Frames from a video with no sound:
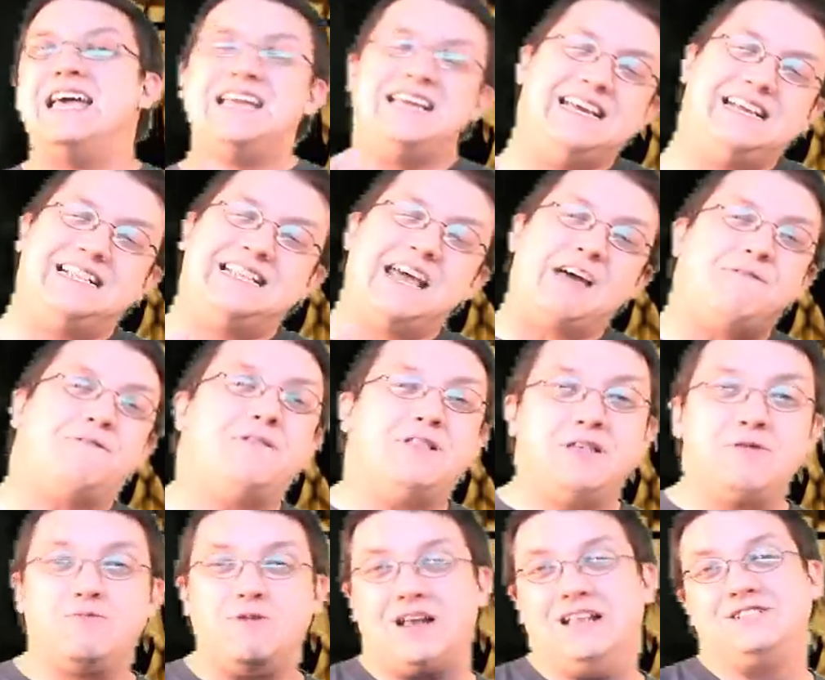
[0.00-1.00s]
you
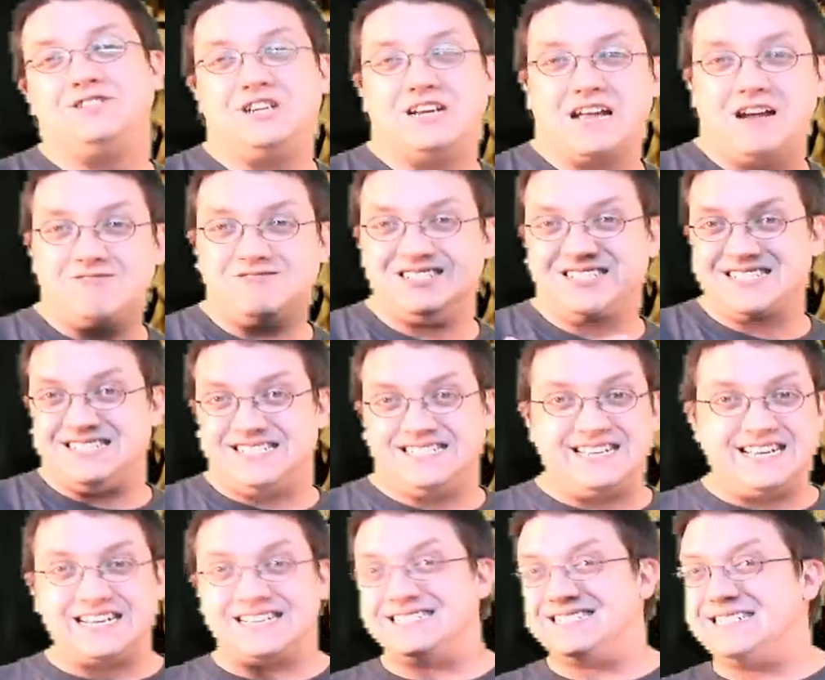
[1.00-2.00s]
definitely want to check out Sick.